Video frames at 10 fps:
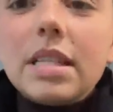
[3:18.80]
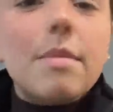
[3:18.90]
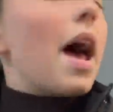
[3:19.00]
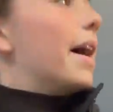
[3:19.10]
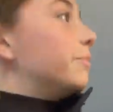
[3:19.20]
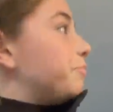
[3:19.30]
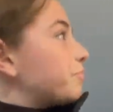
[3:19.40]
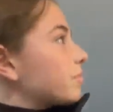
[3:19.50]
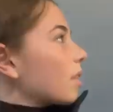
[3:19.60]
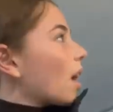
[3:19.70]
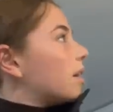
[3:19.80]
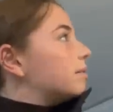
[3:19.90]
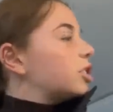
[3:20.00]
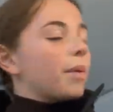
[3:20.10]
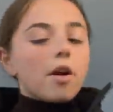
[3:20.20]
Mrs. Med.
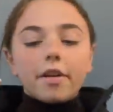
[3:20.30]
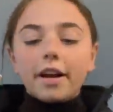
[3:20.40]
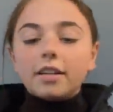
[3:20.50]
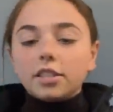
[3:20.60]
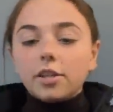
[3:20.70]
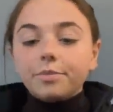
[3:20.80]
She'll be over here soon.